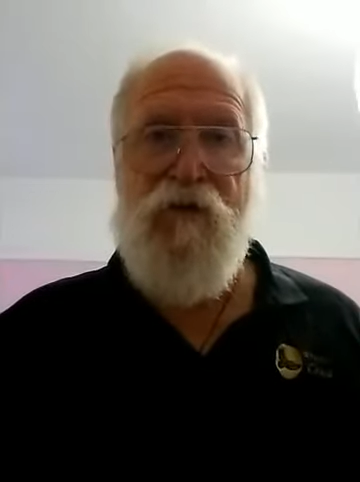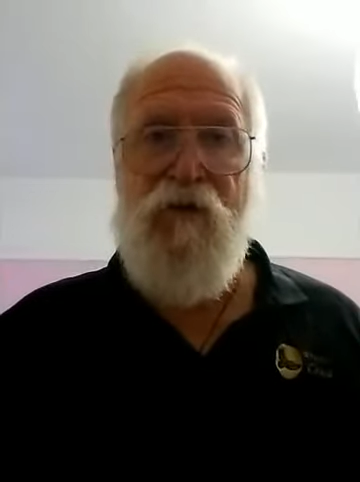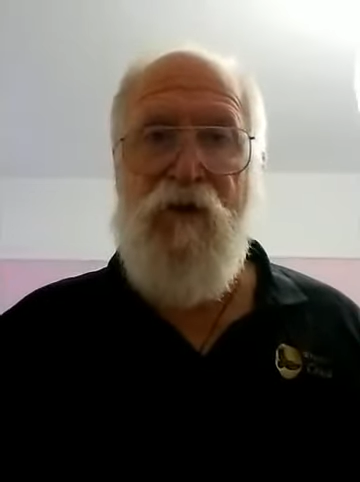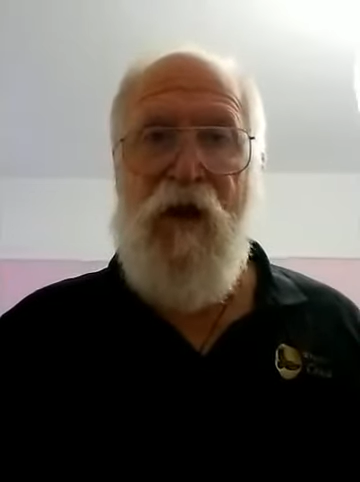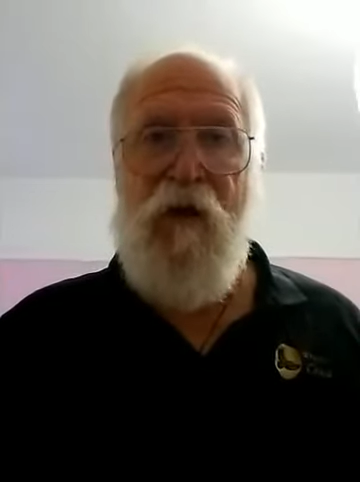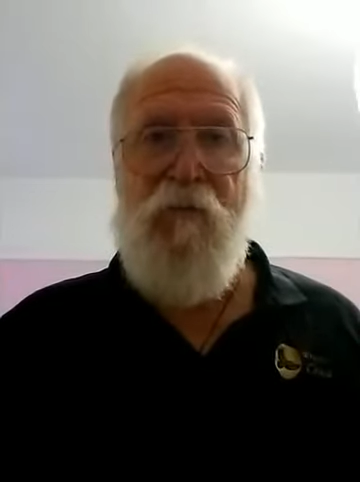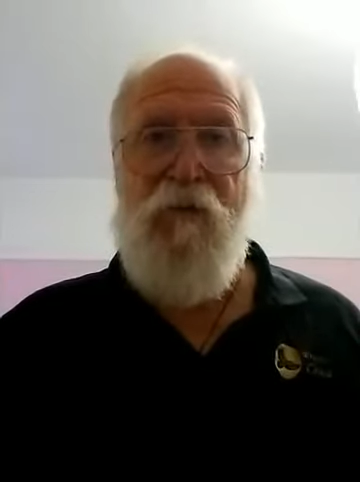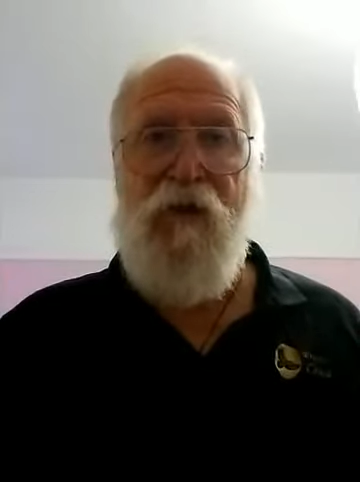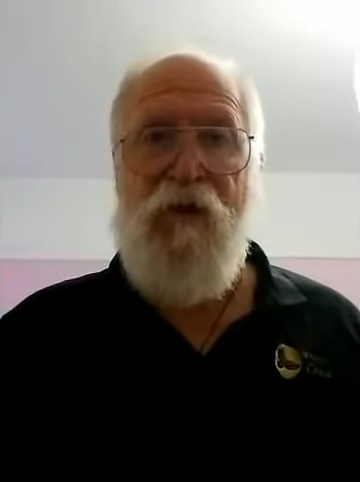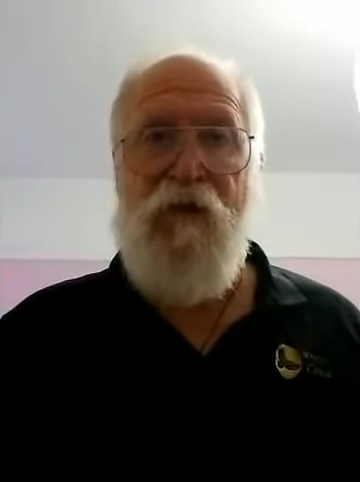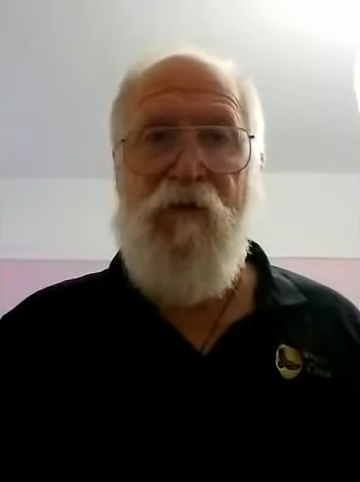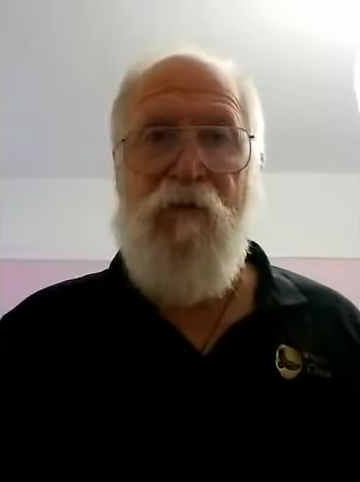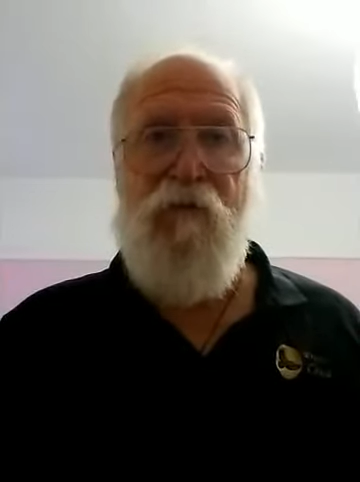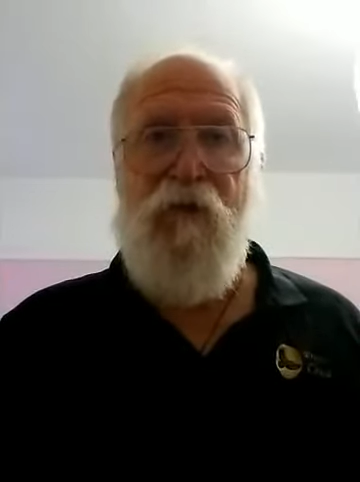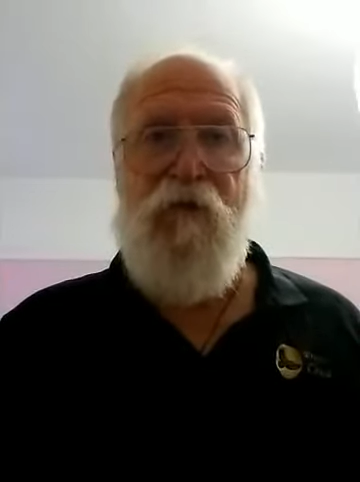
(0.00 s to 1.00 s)
that are
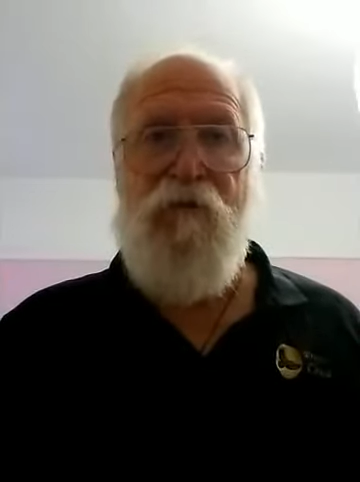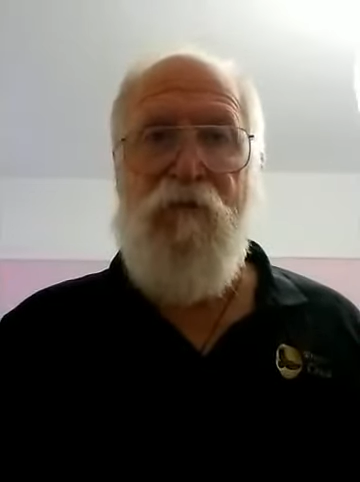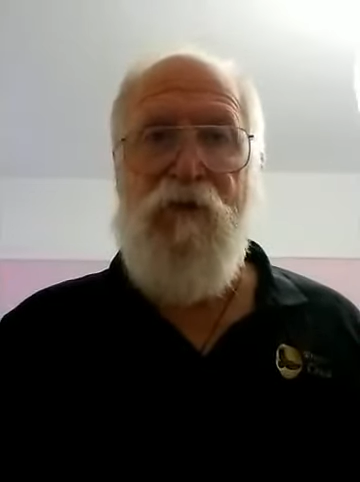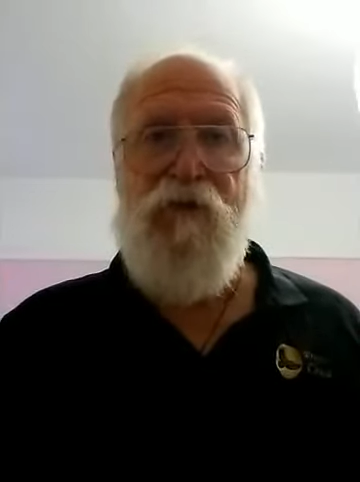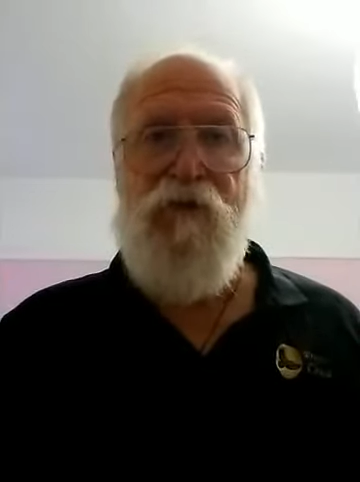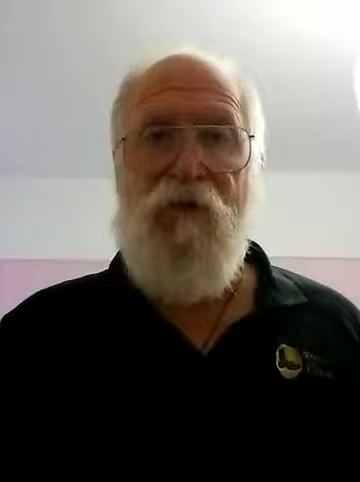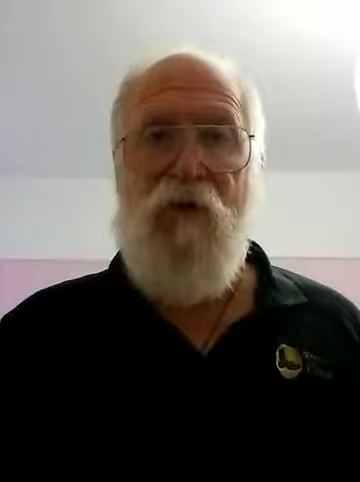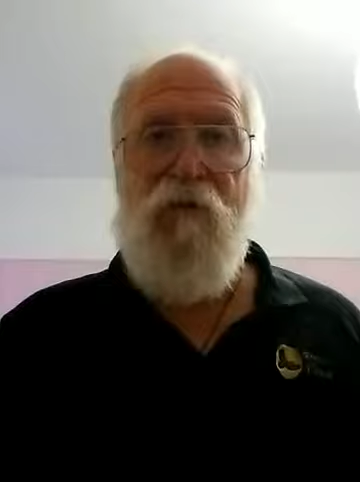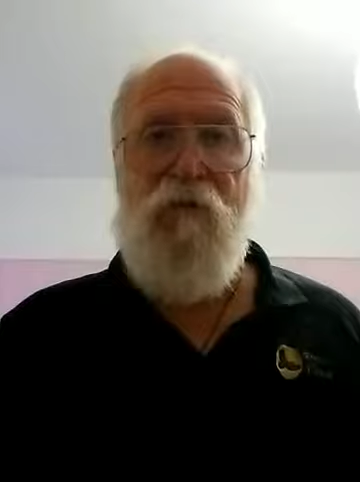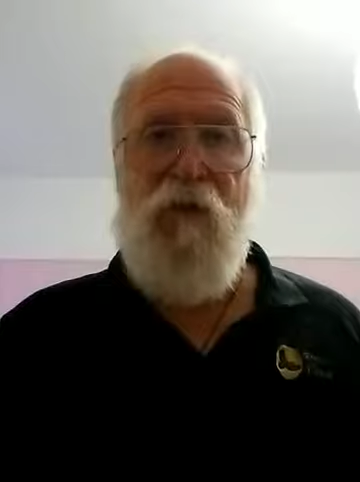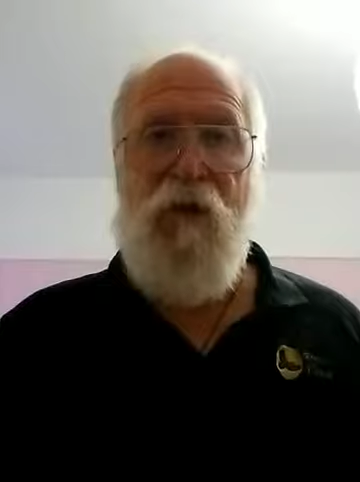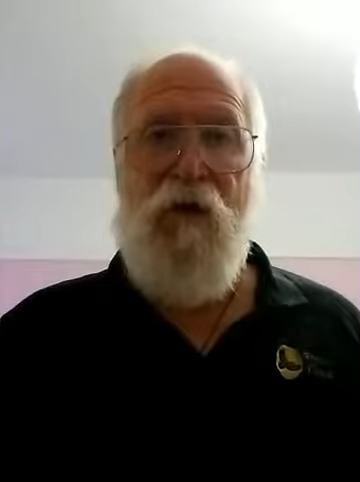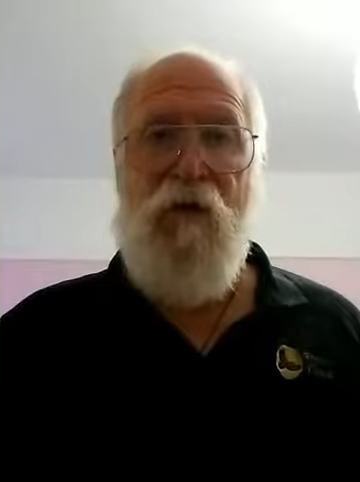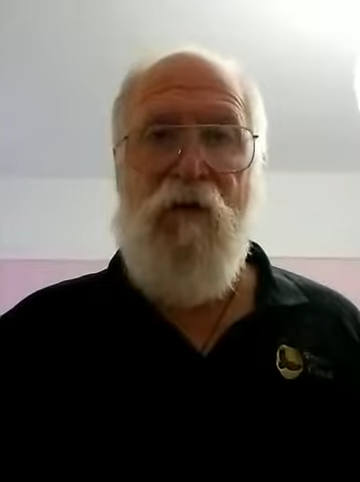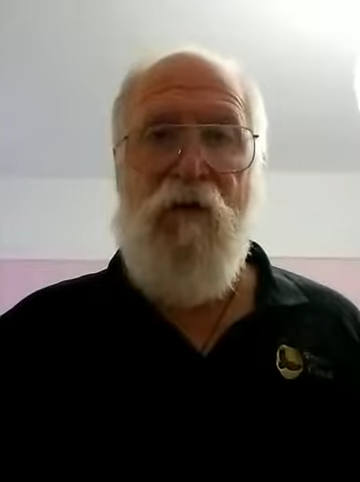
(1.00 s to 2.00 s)
happening with free
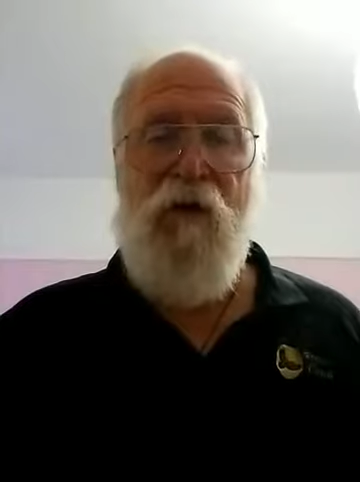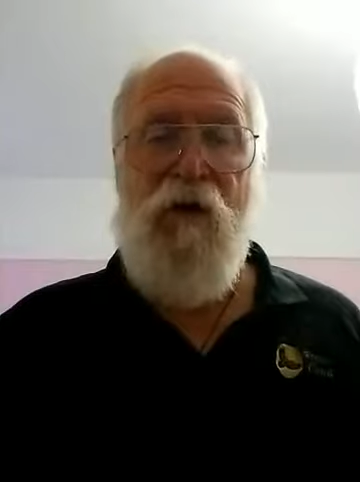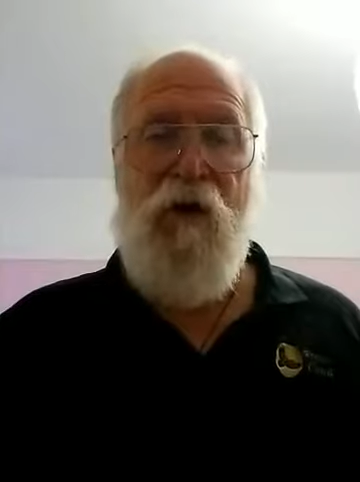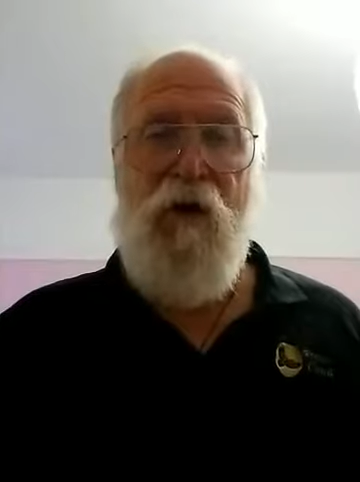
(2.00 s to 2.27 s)
software